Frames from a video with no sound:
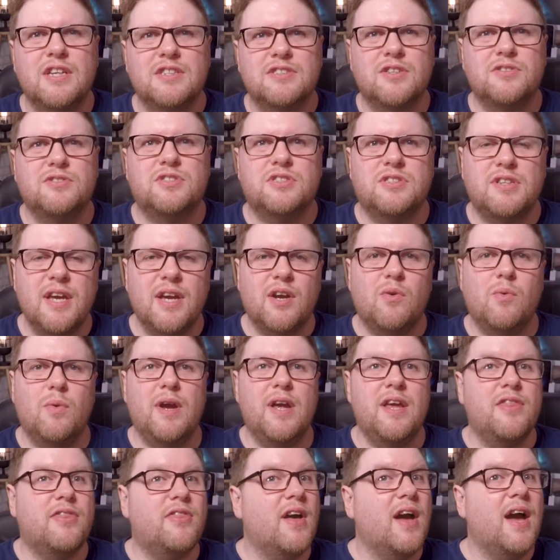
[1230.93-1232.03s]
So stick
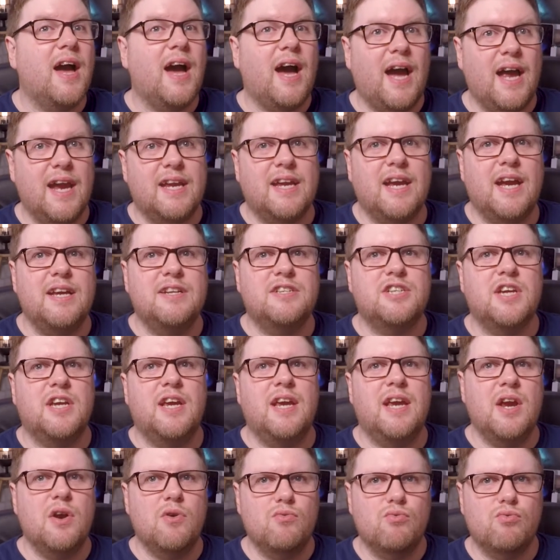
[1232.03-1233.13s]
with
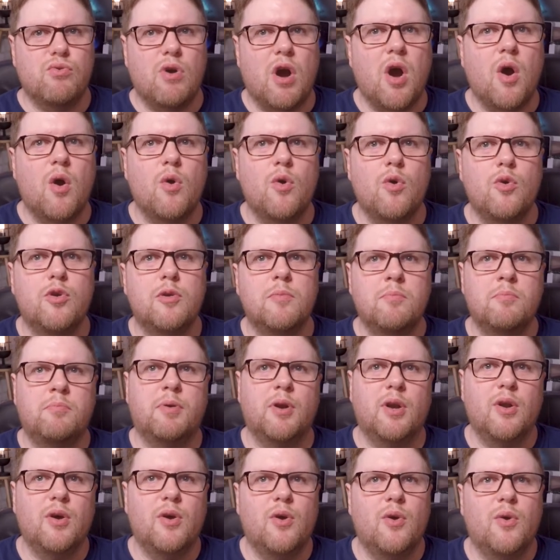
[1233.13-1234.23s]
AKG, Rode,
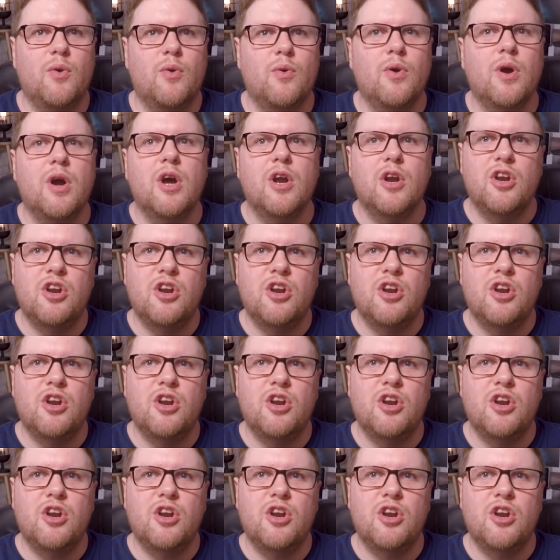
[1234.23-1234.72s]
Blue,